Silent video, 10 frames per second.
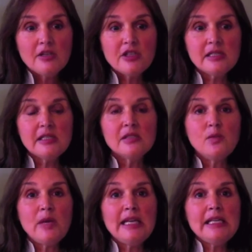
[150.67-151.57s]
Just as
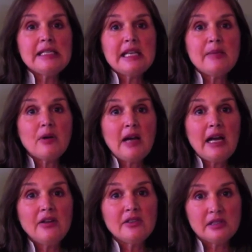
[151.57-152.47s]
we need to keep our
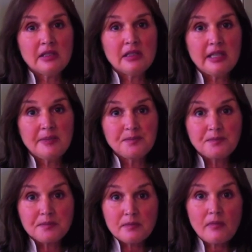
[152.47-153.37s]
houses clean,
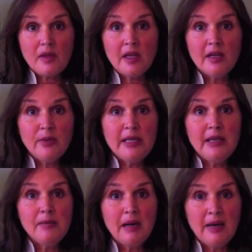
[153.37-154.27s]
and we
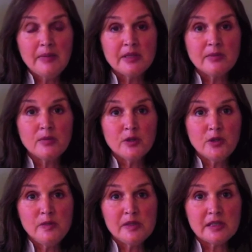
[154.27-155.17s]
need mops and
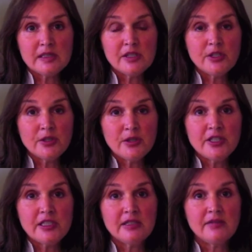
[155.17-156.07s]
brooms and
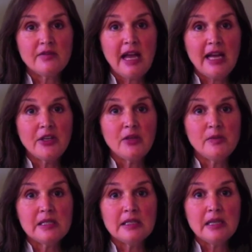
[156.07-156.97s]
detergents and
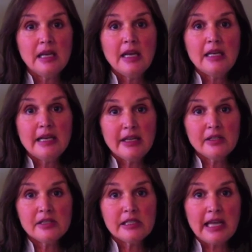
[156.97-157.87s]
vacuums and
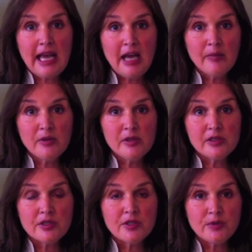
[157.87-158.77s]
nails and hammers
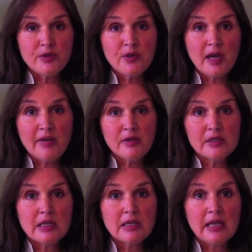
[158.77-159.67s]
and screwdrivers
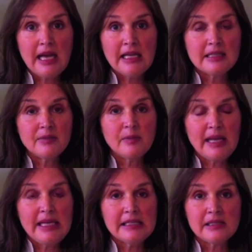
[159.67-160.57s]
and glass and
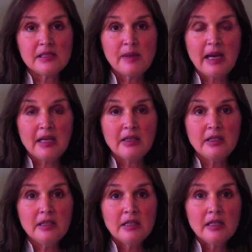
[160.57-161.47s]
paint and
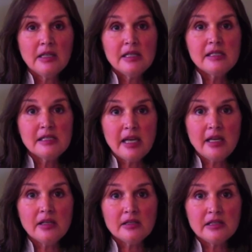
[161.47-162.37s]
spackle,
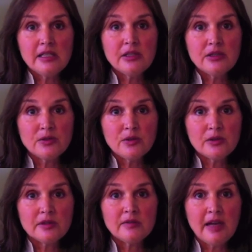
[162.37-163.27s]
cells need the
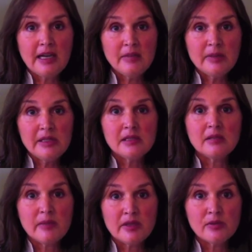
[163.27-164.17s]
tools of vitamins
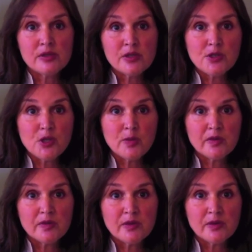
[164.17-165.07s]
and minerals and
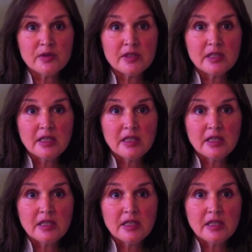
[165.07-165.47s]
superfoods.